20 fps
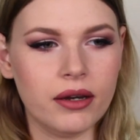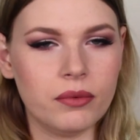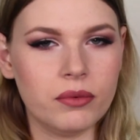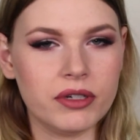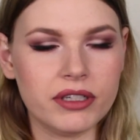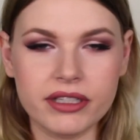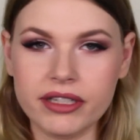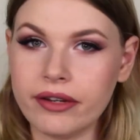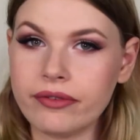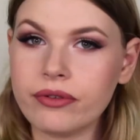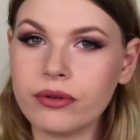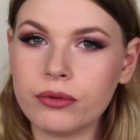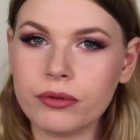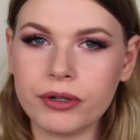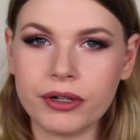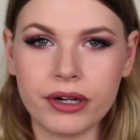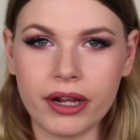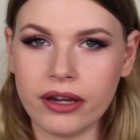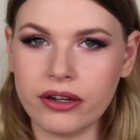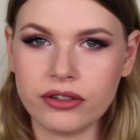would never
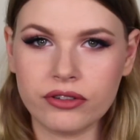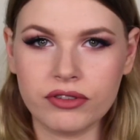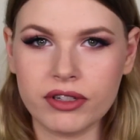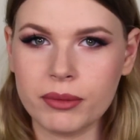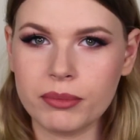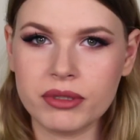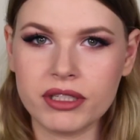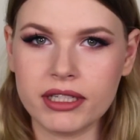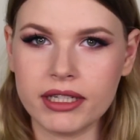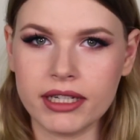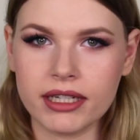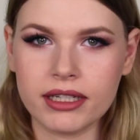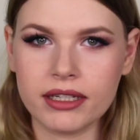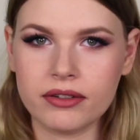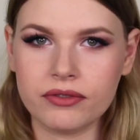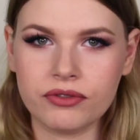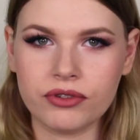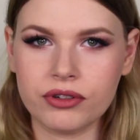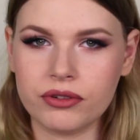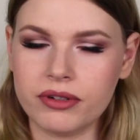run out of lipstick
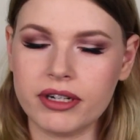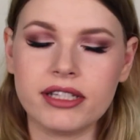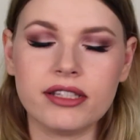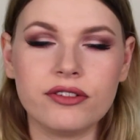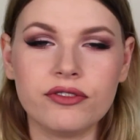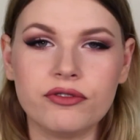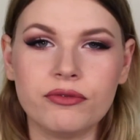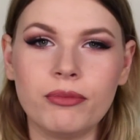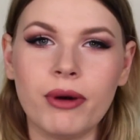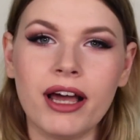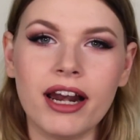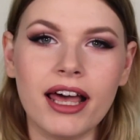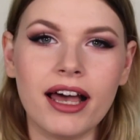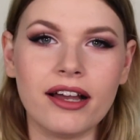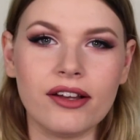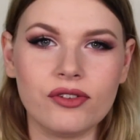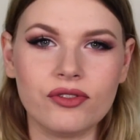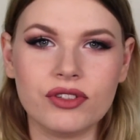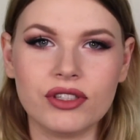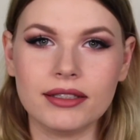for the rest of my
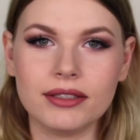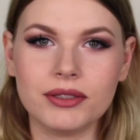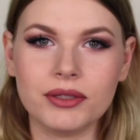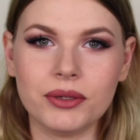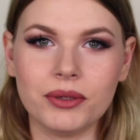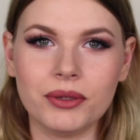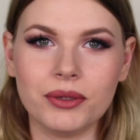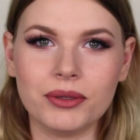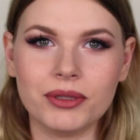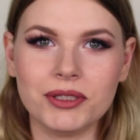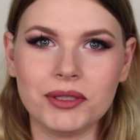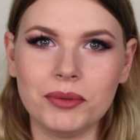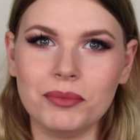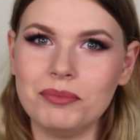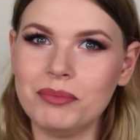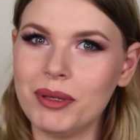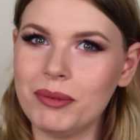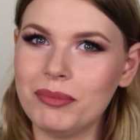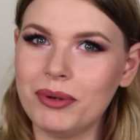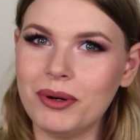life. So
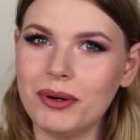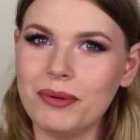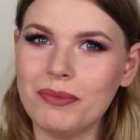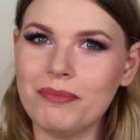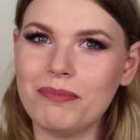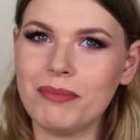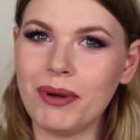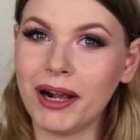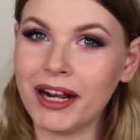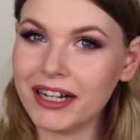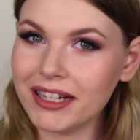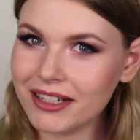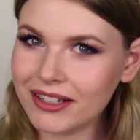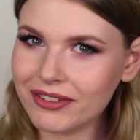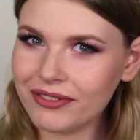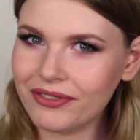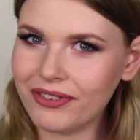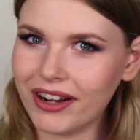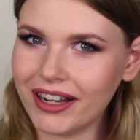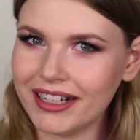some people might
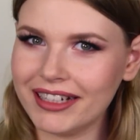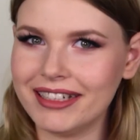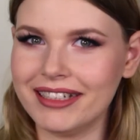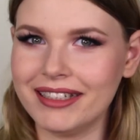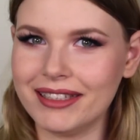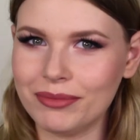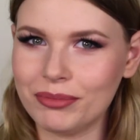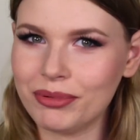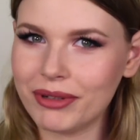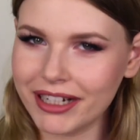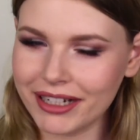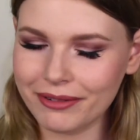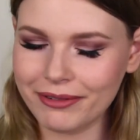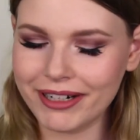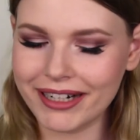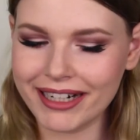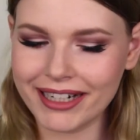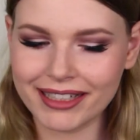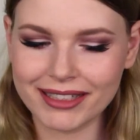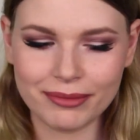find it pretty
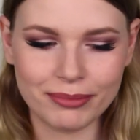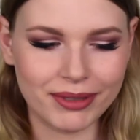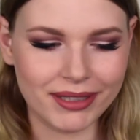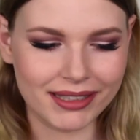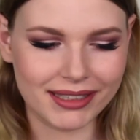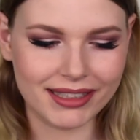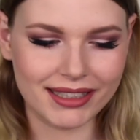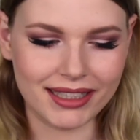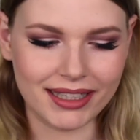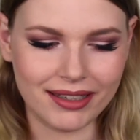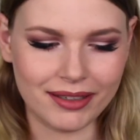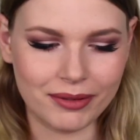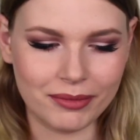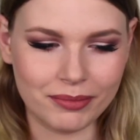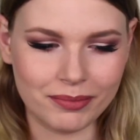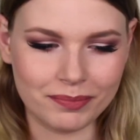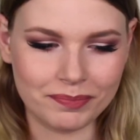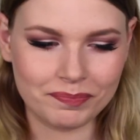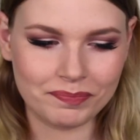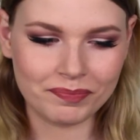weird, but
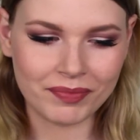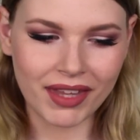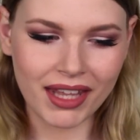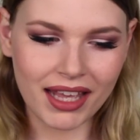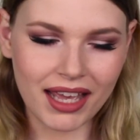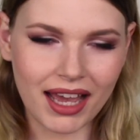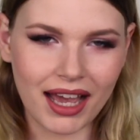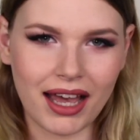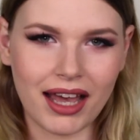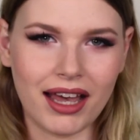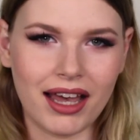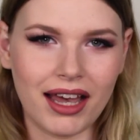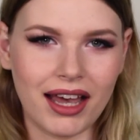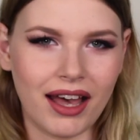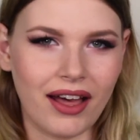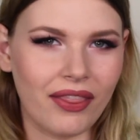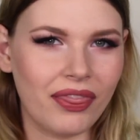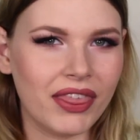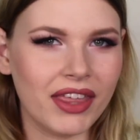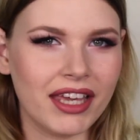
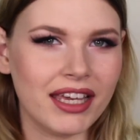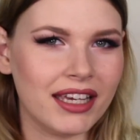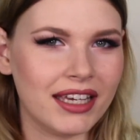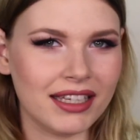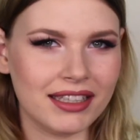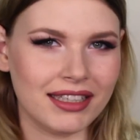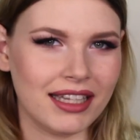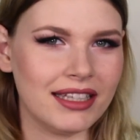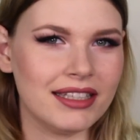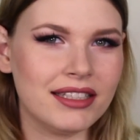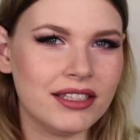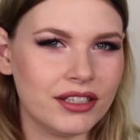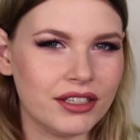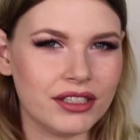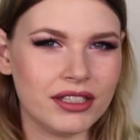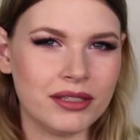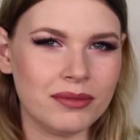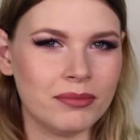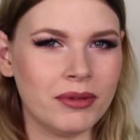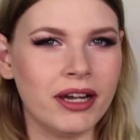I think that's
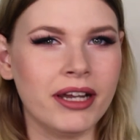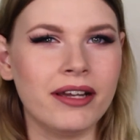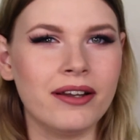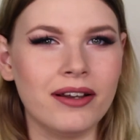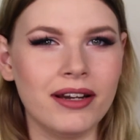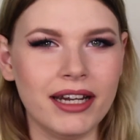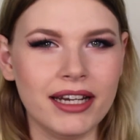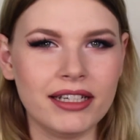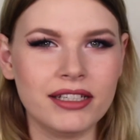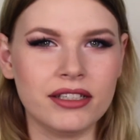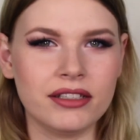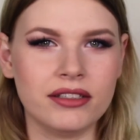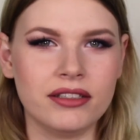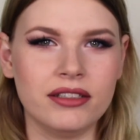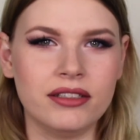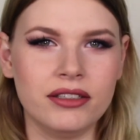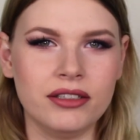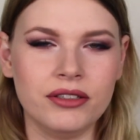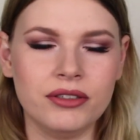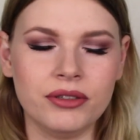just my
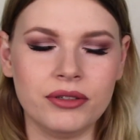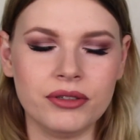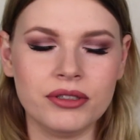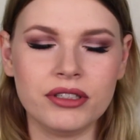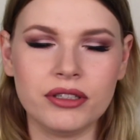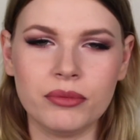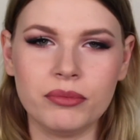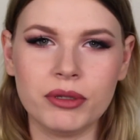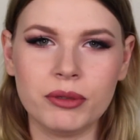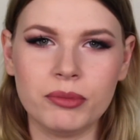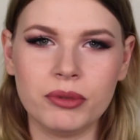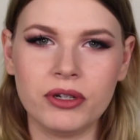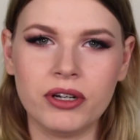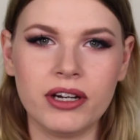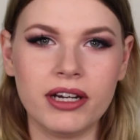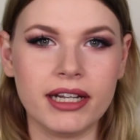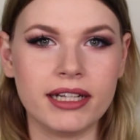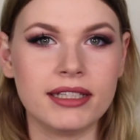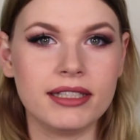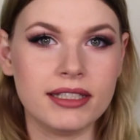collection. You know, some people
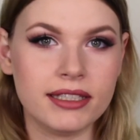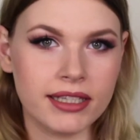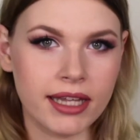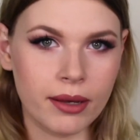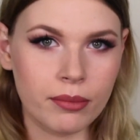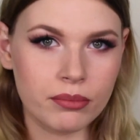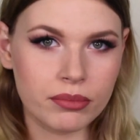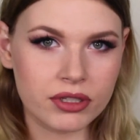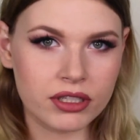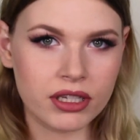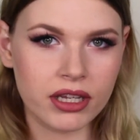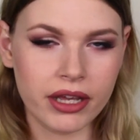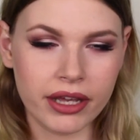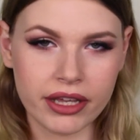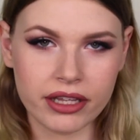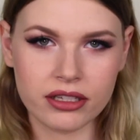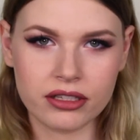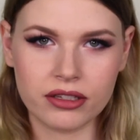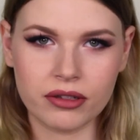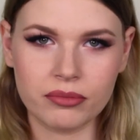collect stamps,
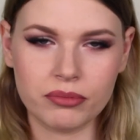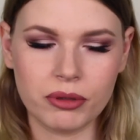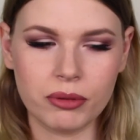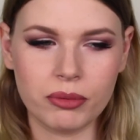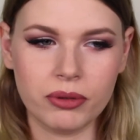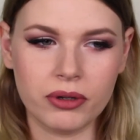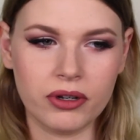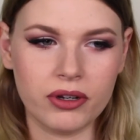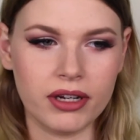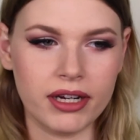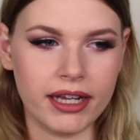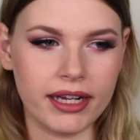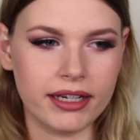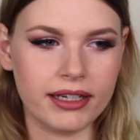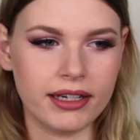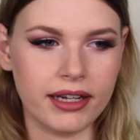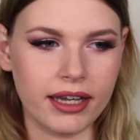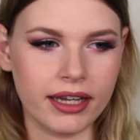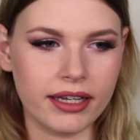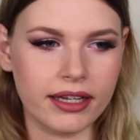some people
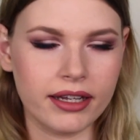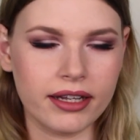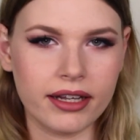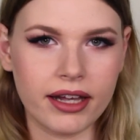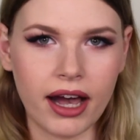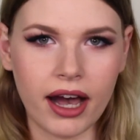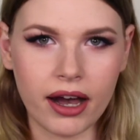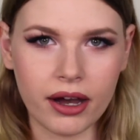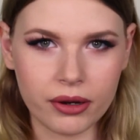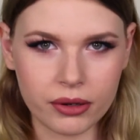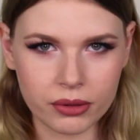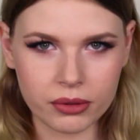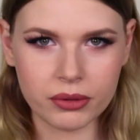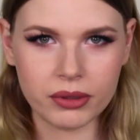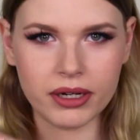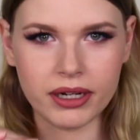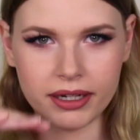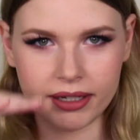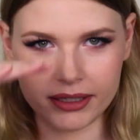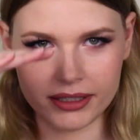collect like cow
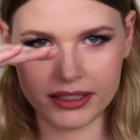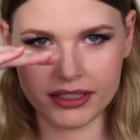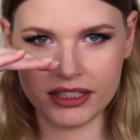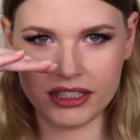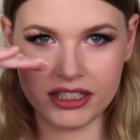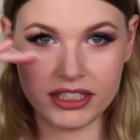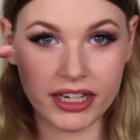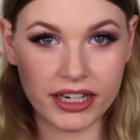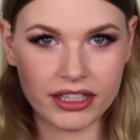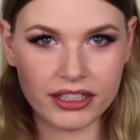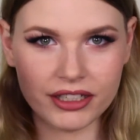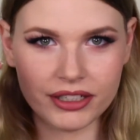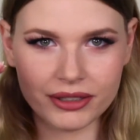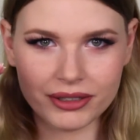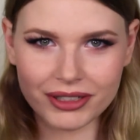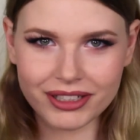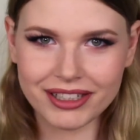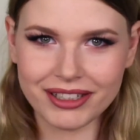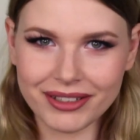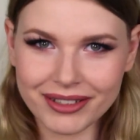
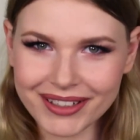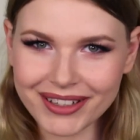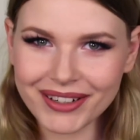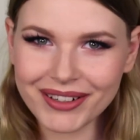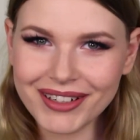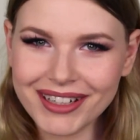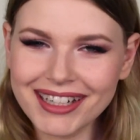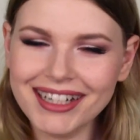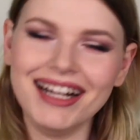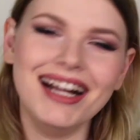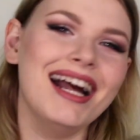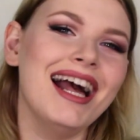statues, you know.